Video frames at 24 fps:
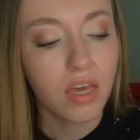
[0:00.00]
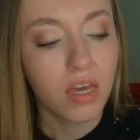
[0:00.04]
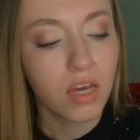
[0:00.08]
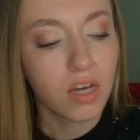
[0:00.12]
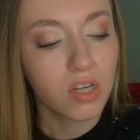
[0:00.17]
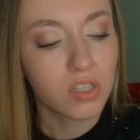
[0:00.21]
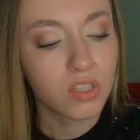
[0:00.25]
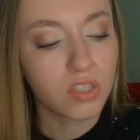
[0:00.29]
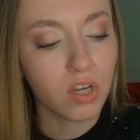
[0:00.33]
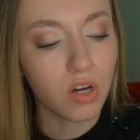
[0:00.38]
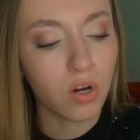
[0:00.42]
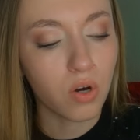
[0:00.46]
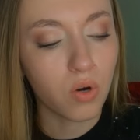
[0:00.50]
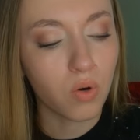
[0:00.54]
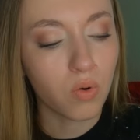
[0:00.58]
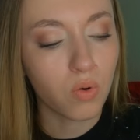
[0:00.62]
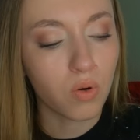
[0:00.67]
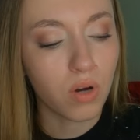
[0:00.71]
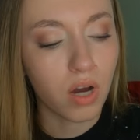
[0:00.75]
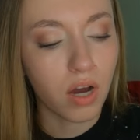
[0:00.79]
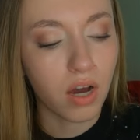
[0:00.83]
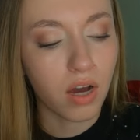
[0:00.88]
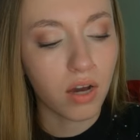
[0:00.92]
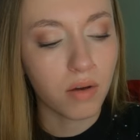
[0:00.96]
So
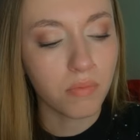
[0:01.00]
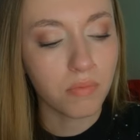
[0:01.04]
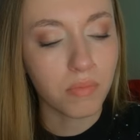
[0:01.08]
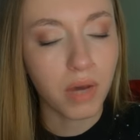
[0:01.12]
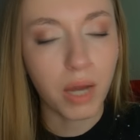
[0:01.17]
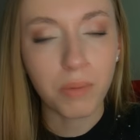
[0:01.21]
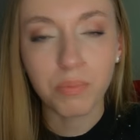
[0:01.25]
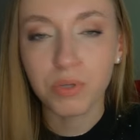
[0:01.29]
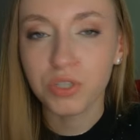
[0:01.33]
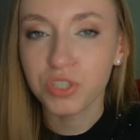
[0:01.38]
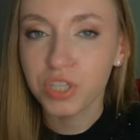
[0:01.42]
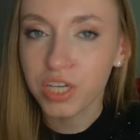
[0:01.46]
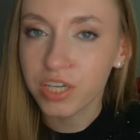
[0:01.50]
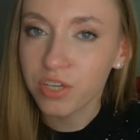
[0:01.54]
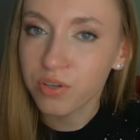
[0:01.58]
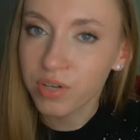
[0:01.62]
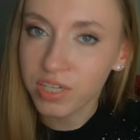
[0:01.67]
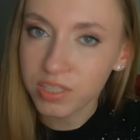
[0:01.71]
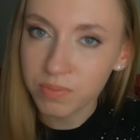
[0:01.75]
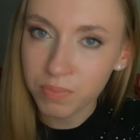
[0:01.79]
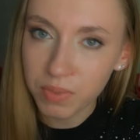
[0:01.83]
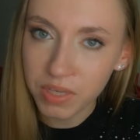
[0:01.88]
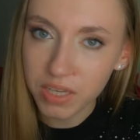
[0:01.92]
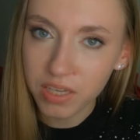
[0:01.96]
um, I appreciate you
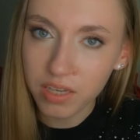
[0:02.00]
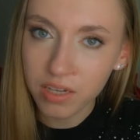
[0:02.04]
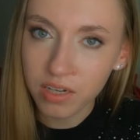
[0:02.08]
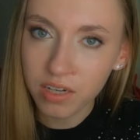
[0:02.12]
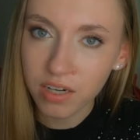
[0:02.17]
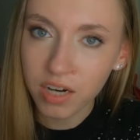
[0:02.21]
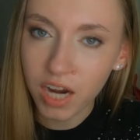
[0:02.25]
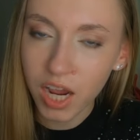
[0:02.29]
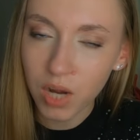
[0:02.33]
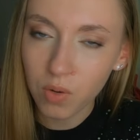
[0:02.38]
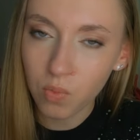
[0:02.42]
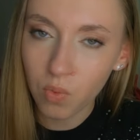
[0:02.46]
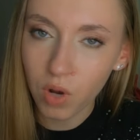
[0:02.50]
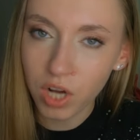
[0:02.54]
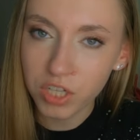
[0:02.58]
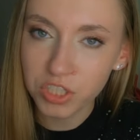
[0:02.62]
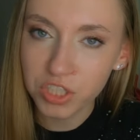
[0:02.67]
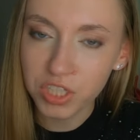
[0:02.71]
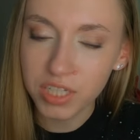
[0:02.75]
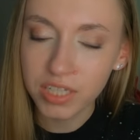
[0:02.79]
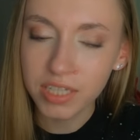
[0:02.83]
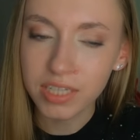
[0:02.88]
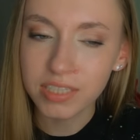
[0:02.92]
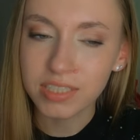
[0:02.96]
guys being here and
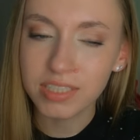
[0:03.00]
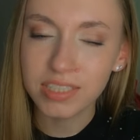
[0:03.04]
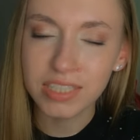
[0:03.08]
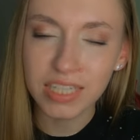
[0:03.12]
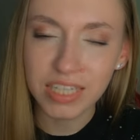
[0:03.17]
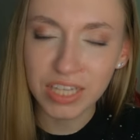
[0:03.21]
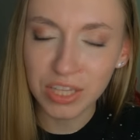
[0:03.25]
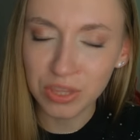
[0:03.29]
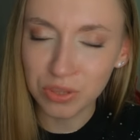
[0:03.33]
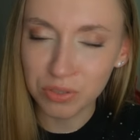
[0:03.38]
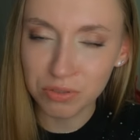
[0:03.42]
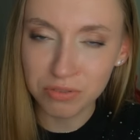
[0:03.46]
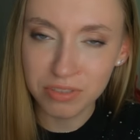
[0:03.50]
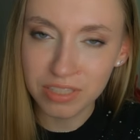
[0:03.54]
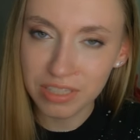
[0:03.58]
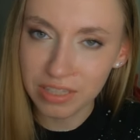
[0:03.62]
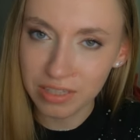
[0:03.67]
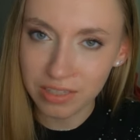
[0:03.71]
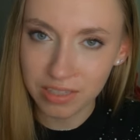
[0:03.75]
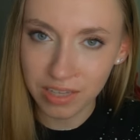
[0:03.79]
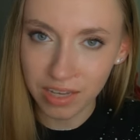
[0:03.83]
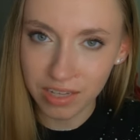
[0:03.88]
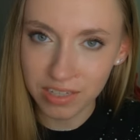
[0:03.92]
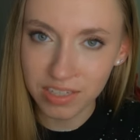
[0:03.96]
watching and sticking through to
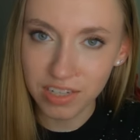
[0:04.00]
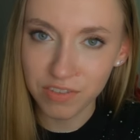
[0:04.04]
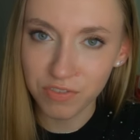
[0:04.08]
the end.